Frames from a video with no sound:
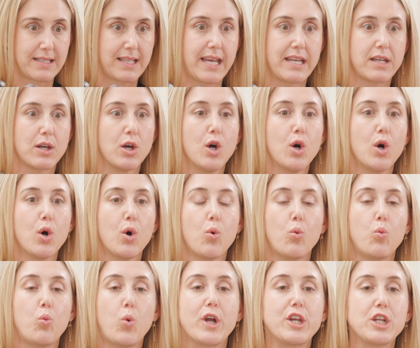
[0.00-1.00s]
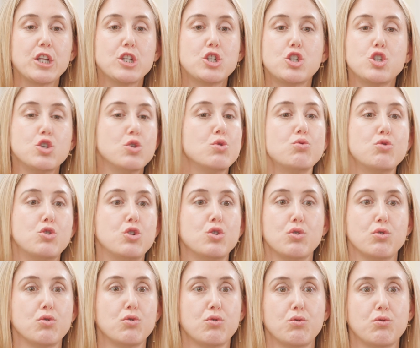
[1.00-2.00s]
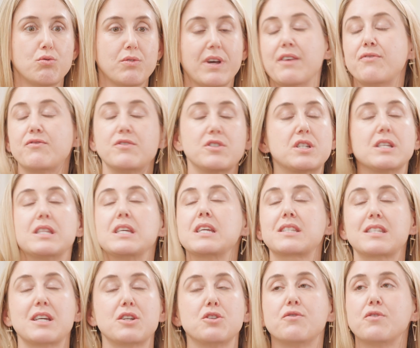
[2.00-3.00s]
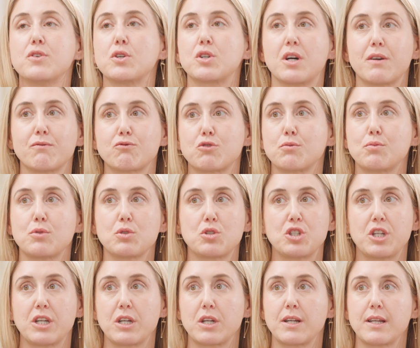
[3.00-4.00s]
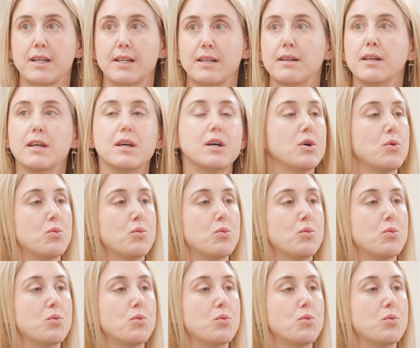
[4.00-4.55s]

Like, what did you do, if to the extent you feel comfortable sharing,